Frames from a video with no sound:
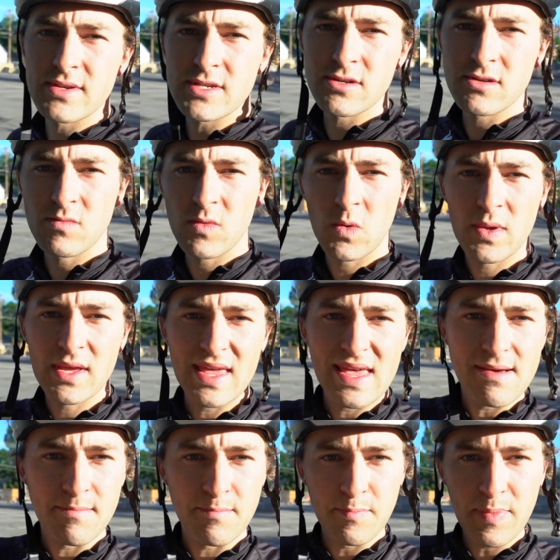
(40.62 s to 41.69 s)
resume when we
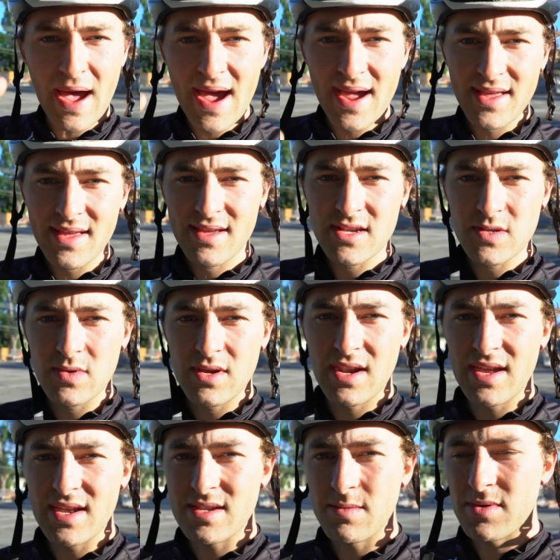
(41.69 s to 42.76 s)
get back because we
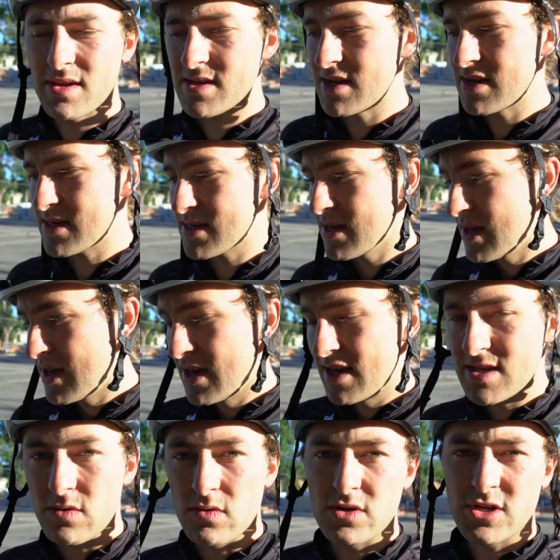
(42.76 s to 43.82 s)
gotta get to business.
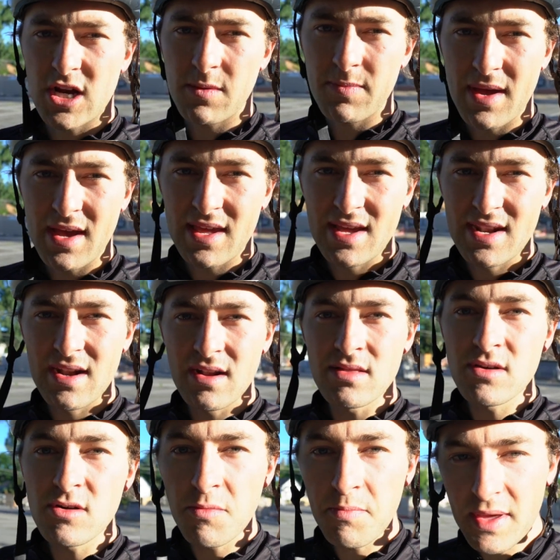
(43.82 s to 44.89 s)
So we'll check back in in a
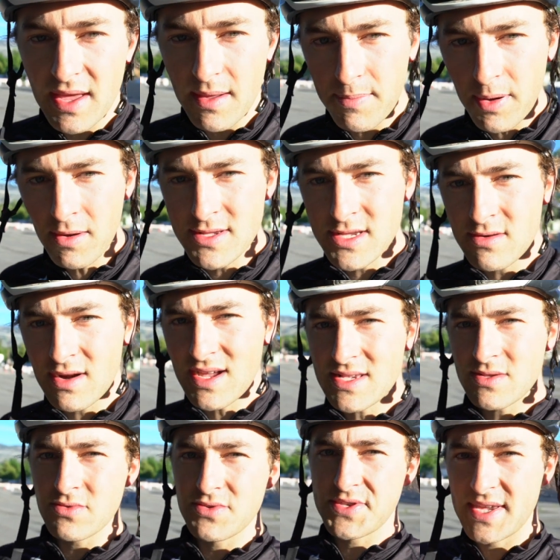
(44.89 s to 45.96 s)
little bit. Post
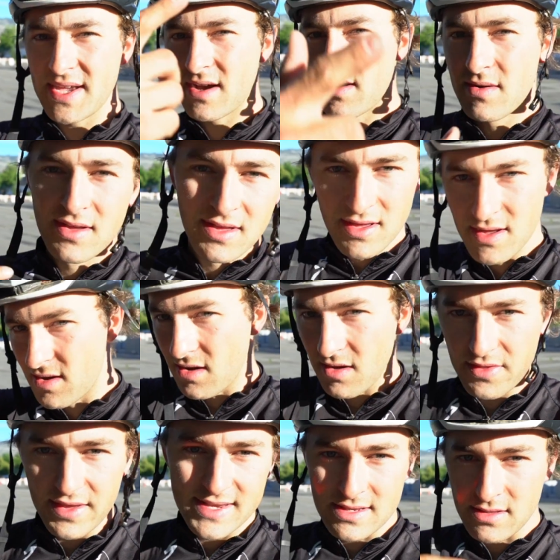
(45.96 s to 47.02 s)
race, we'll see how
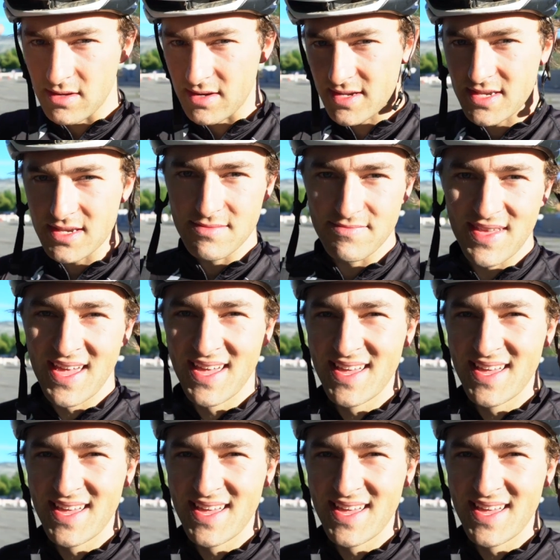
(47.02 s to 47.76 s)
all this looks. Look